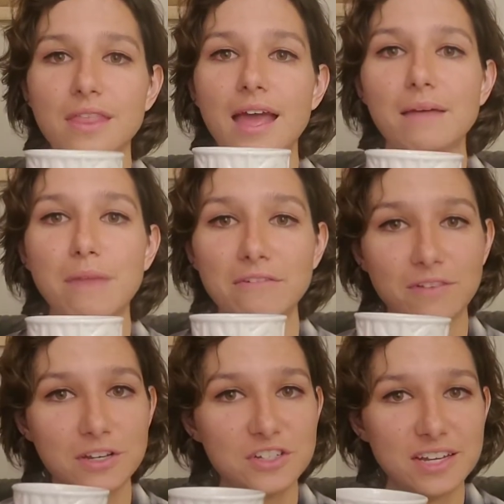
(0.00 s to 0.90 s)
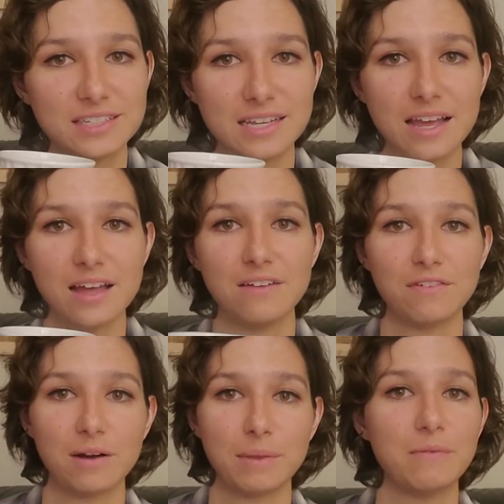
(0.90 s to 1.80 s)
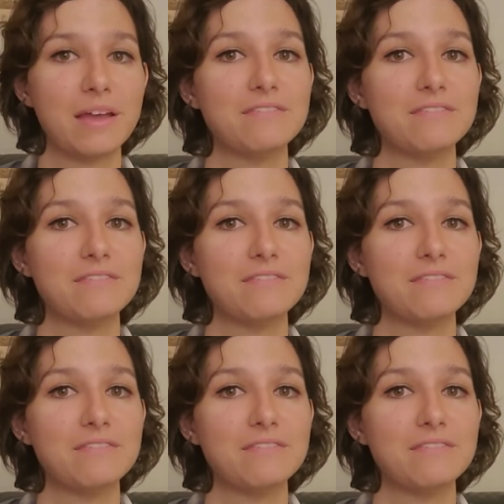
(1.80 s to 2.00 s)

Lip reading: that my friend Jessie of Army Wife